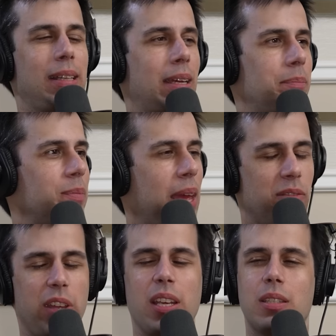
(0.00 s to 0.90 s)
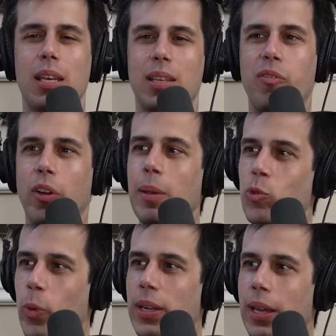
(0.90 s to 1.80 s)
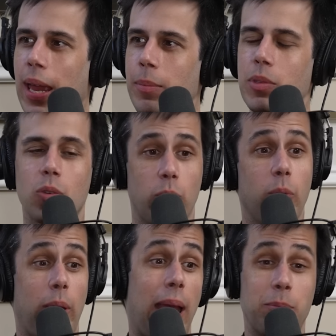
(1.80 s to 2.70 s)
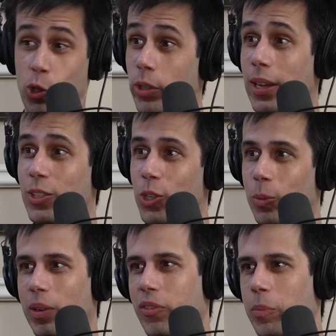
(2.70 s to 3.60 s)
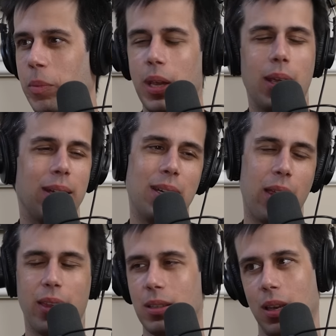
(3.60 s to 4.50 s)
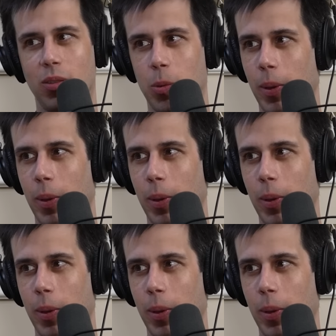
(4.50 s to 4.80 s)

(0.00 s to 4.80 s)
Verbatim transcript: like Nvidia says that frames win games. I'm sure they do, but for me, nothing saves me,